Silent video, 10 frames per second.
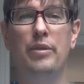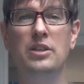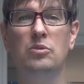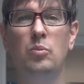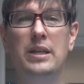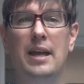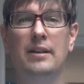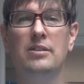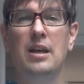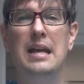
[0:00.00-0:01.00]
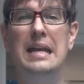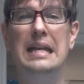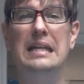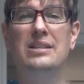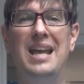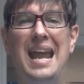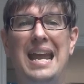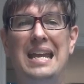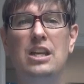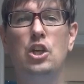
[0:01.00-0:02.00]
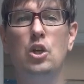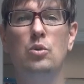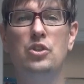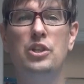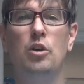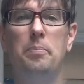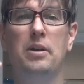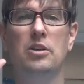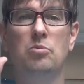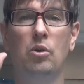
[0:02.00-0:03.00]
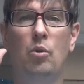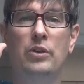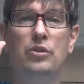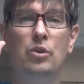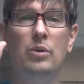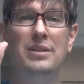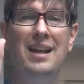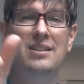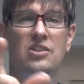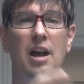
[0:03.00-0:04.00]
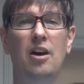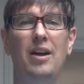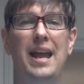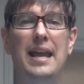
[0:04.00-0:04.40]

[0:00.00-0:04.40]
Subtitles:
this weekend is a huge deal because we're going to Tentsile,